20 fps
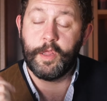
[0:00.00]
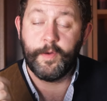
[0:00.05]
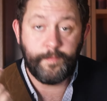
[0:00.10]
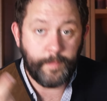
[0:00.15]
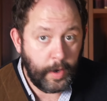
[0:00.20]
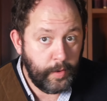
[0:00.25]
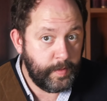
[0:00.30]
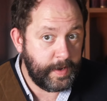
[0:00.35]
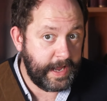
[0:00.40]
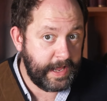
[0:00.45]
The
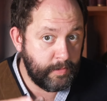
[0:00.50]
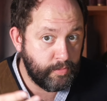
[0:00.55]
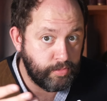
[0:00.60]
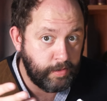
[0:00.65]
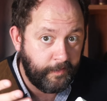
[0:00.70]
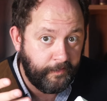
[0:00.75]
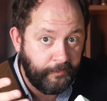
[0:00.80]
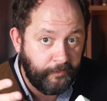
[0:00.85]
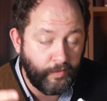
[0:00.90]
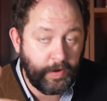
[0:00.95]
moment it
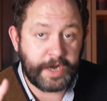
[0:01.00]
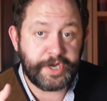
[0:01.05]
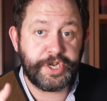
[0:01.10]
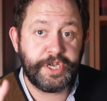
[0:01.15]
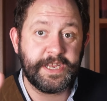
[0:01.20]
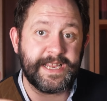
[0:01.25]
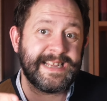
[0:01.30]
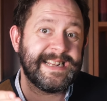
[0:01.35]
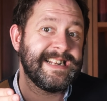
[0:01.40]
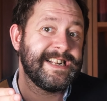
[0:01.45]

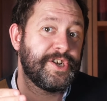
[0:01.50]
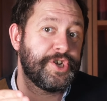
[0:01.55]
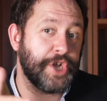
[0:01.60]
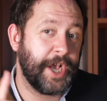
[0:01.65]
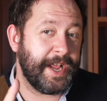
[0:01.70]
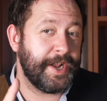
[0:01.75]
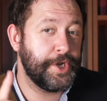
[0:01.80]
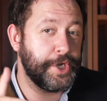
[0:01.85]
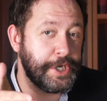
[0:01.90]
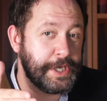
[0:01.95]
refreshes and
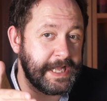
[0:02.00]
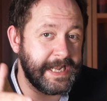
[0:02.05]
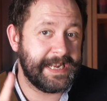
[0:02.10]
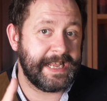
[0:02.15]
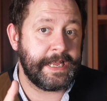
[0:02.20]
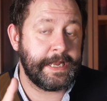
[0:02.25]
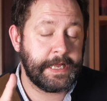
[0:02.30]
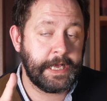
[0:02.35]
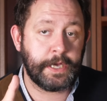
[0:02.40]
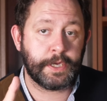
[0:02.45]
changes the
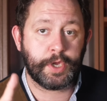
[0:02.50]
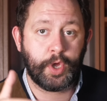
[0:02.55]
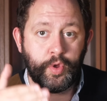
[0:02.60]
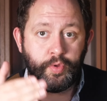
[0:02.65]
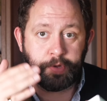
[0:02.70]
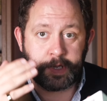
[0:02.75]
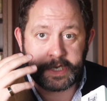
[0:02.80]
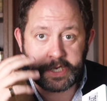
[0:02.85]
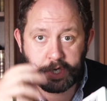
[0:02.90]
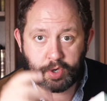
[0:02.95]
details
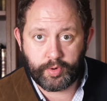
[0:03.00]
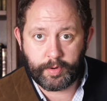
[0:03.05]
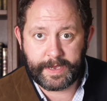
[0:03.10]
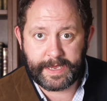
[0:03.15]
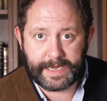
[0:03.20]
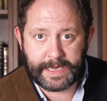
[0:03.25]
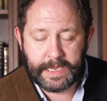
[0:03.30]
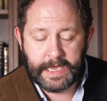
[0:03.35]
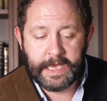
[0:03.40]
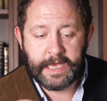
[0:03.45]
on the
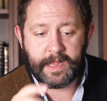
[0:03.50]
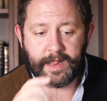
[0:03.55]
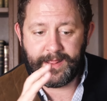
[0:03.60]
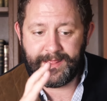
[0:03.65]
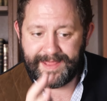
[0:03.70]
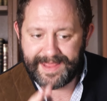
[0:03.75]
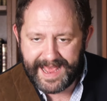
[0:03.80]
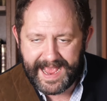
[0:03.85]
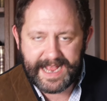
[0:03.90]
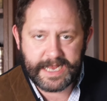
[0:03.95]
screen,
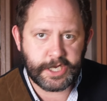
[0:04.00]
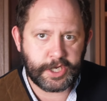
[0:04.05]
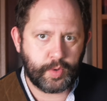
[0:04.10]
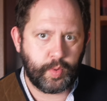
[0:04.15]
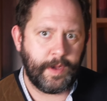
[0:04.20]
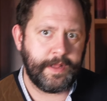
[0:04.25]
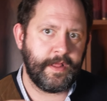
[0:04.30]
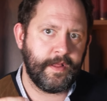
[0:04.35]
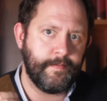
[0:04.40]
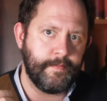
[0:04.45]
that's
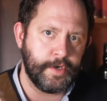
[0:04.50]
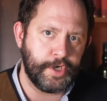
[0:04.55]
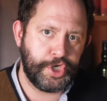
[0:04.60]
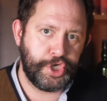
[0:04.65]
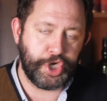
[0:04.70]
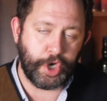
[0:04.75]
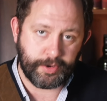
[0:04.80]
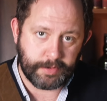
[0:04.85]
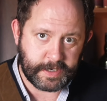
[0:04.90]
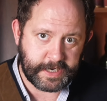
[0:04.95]
when the
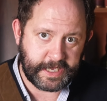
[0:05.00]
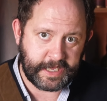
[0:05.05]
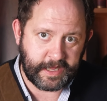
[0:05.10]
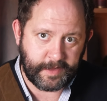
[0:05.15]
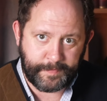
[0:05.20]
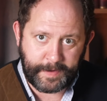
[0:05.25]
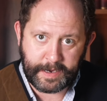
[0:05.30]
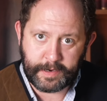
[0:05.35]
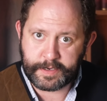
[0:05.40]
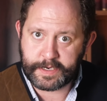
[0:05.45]
majority of
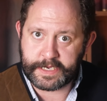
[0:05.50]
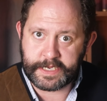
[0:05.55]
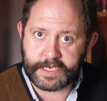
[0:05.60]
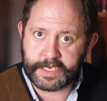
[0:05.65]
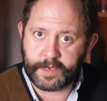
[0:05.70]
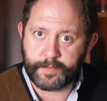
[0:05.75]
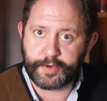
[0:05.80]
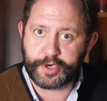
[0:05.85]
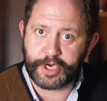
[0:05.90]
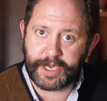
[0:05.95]
the power
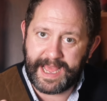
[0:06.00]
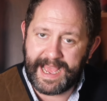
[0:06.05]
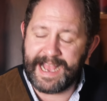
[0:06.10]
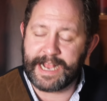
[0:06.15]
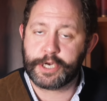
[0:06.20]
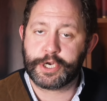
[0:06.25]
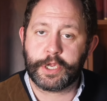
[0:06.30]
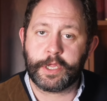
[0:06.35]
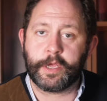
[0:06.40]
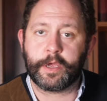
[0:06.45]
consumption
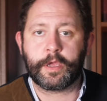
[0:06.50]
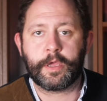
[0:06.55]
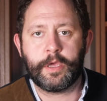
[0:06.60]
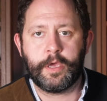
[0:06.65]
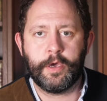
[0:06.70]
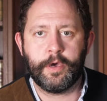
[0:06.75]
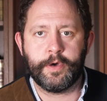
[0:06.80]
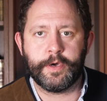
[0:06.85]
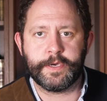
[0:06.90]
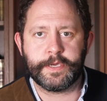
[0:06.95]
actually
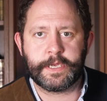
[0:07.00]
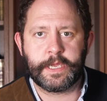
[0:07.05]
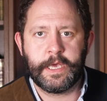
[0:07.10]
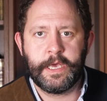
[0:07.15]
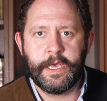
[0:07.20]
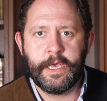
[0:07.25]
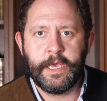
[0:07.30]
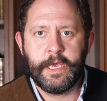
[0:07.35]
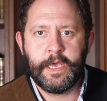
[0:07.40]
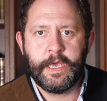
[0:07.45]
occurs.
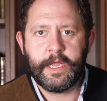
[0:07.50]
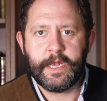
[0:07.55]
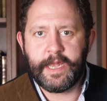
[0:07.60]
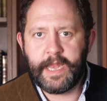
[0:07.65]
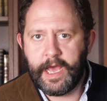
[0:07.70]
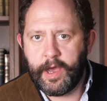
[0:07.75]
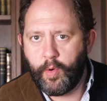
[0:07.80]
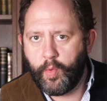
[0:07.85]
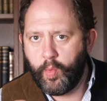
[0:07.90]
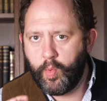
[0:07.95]

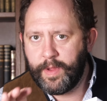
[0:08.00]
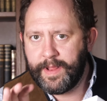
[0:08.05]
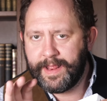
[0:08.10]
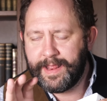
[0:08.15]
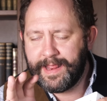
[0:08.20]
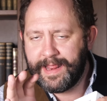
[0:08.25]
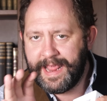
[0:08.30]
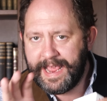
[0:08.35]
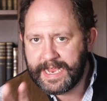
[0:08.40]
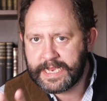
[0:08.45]
Now,
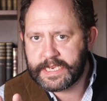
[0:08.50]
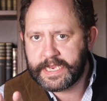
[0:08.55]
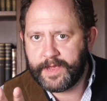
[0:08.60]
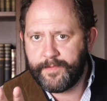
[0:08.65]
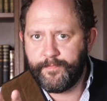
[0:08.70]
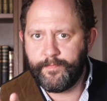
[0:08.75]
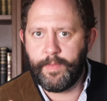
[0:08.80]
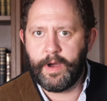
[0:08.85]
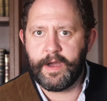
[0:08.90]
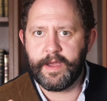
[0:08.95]
with this
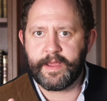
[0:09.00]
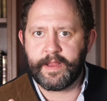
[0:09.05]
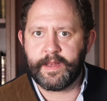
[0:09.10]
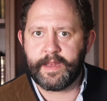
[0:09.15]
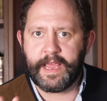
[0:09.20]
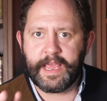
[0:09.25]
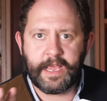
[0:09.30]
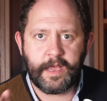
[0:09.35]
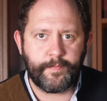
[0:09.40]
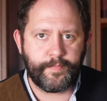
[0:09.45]
in
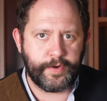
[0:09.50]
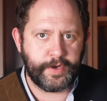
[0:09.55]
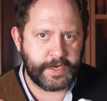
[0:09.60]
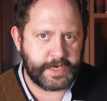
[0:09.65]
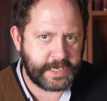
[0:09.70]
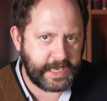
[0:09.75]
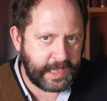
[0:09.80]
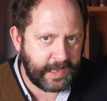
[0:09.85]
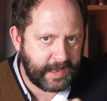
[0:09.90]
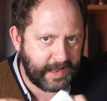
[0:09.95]
mind,
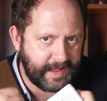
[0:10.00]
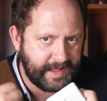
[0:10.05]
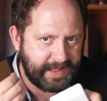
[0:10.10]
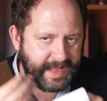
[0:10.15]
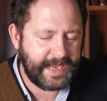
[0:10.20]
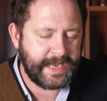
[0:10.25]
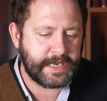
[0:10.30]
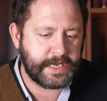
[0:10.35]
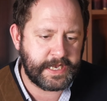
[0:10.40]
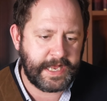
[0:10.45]
Inkbird say that
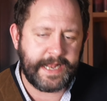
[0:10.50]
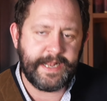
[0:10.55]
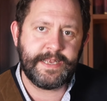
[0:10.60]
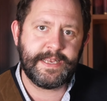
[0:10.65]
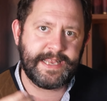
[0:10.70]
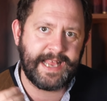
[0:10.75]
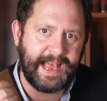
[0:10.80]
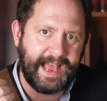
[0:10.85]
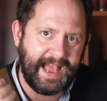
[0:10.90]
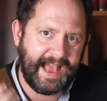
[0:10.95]
this
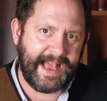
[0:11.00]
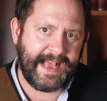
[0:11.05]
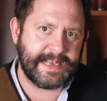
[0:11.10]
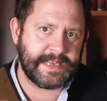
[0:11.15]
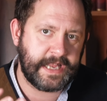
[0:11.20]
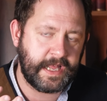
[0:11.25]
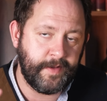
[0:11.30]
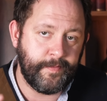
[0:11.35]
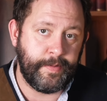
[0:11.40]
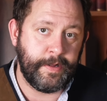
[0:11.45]
sensor
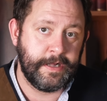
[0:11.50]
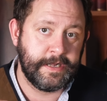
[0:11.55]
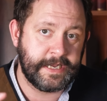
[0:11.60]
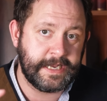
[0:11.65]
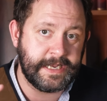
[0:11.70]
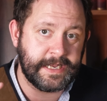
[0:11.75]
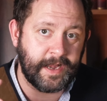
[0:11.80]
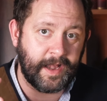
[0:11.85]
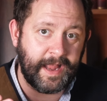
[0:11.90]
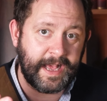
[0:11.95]
has the
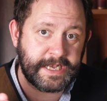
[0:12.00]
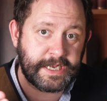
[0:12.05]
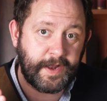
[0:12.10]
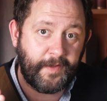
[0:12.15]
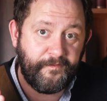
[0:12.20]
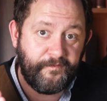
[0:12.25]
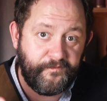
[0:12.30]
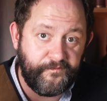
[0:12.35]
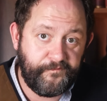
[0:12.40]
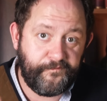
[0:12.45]
ability to last
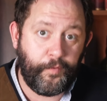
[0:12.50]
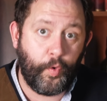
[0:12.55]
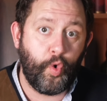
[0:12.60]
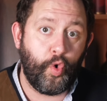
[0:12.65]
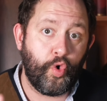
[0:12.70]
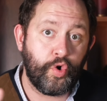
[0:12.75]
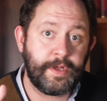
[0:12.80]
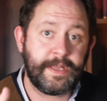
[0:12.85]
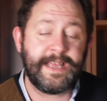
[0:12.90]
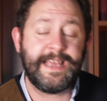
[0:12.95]

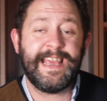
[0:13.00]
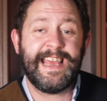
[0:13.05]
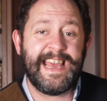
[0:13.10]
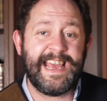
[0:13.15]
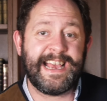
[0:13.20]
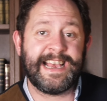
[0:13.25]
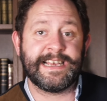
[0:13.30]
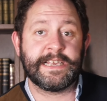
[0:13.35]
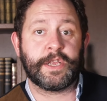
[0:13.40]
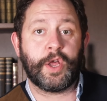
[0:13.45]
4
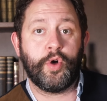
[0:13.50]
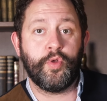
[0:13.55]
years